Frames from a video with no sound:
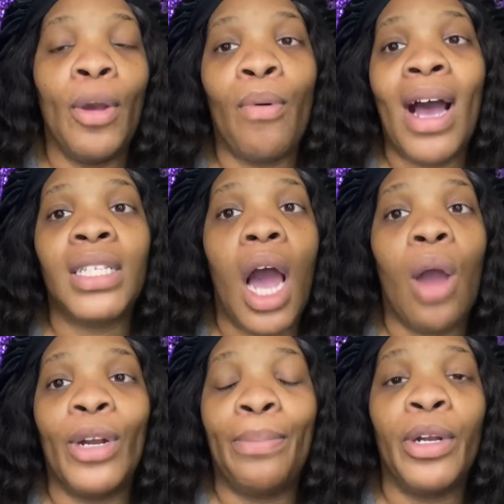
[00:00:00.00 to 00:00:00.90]
brows are
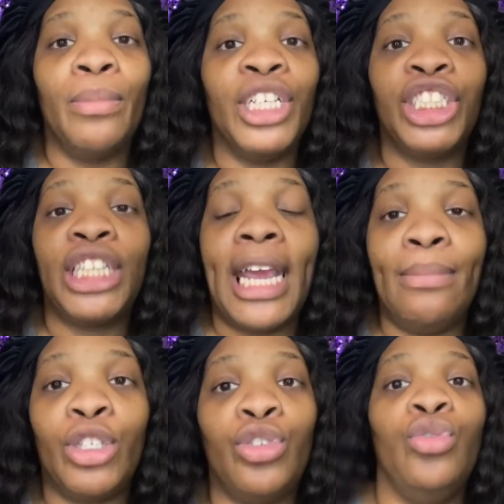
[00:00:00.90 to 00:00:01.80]
already pretty much
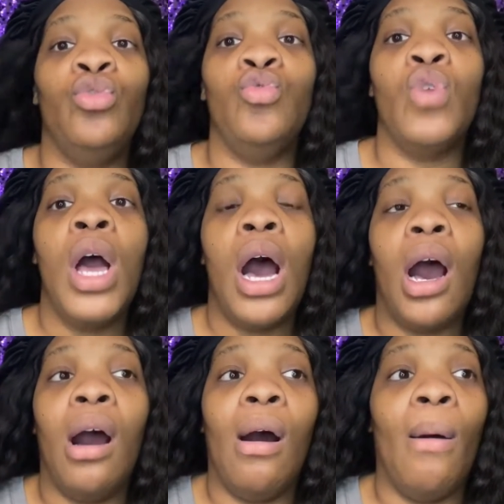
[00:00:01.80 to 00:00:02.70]
shaped to
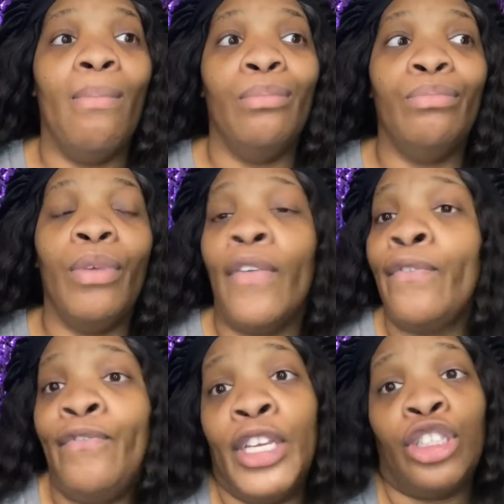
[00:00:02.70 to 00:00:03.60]

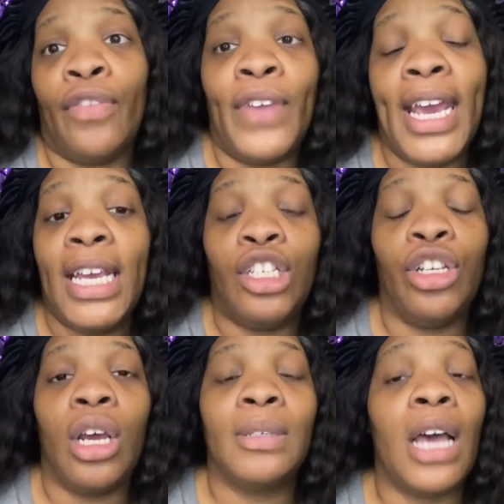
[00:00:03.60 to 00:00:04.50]
fit your face.
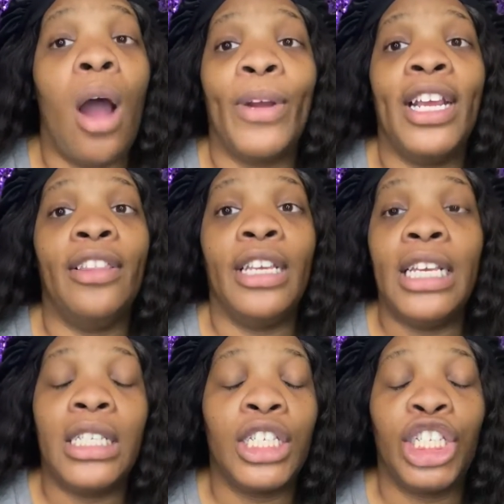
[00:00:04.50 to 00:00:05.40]
You know, it's already in
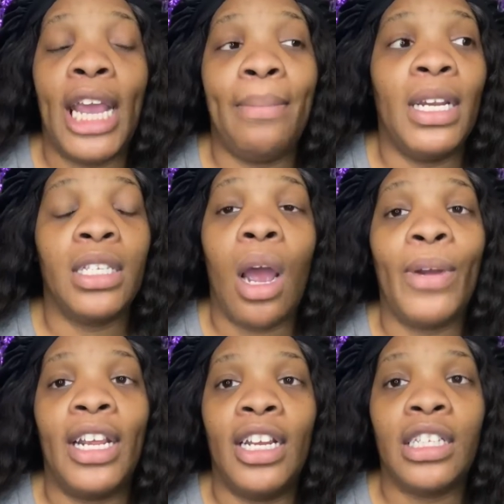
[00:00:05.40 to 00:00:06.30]
its shape and it's
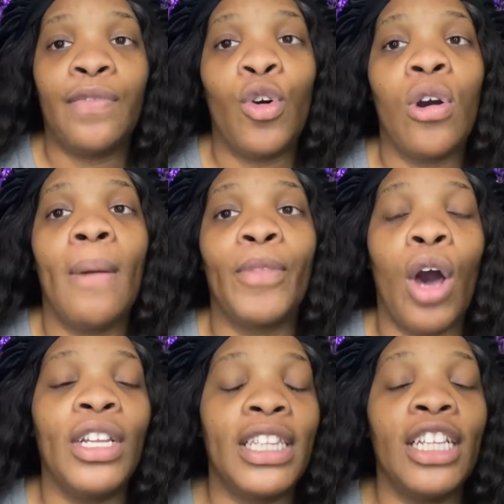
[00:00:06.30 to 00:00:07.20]
already in its form. The
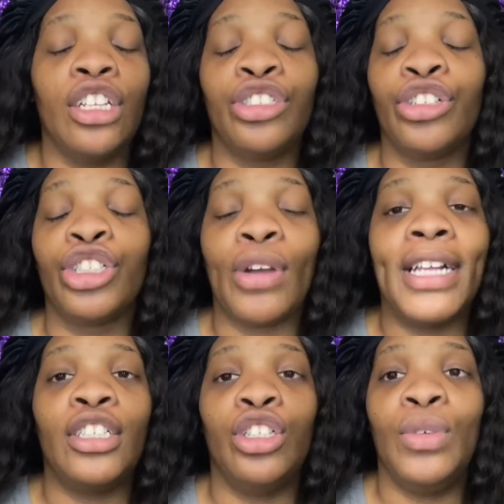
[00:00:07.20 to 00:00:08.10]
only thing that you're
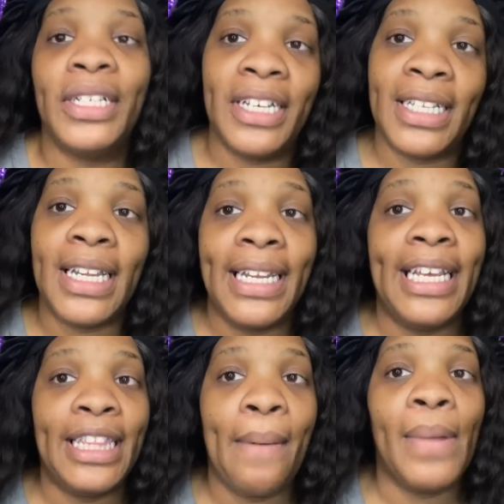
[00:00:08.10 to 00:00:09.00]
trying to do is just
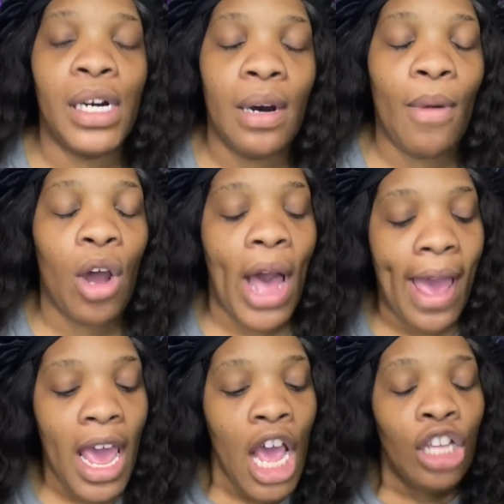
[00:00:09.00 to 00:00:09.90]
clean them up,
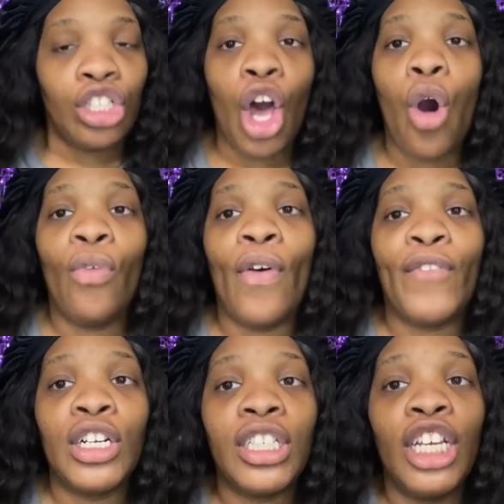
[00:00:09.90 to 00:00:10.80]
okay? So the
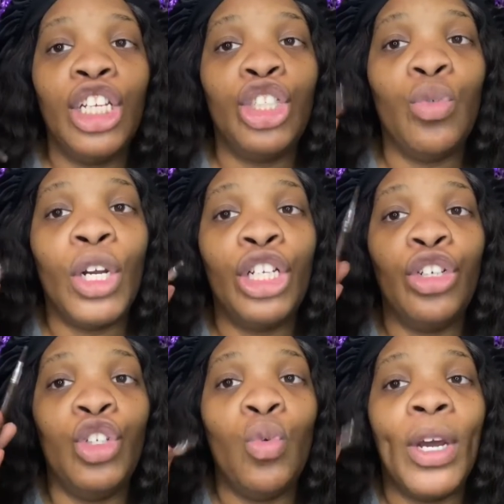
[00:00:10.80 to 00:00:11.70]
first thing that you want to
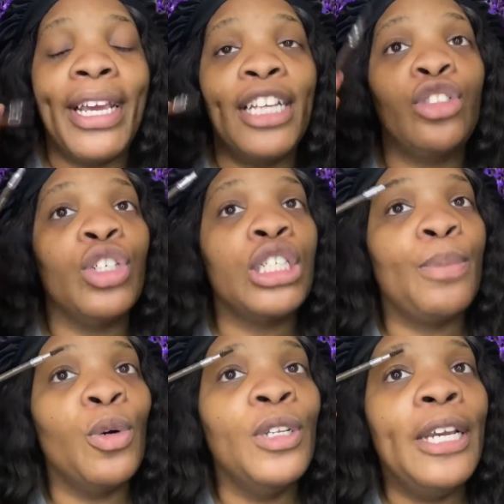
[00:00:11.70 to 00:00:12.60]
do, you want to get you a
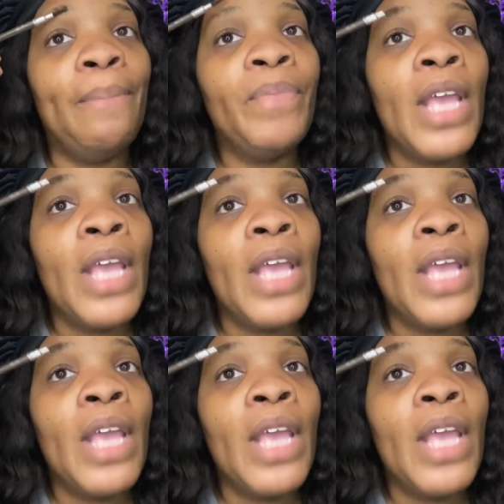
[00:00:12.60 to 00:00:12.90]
spoolie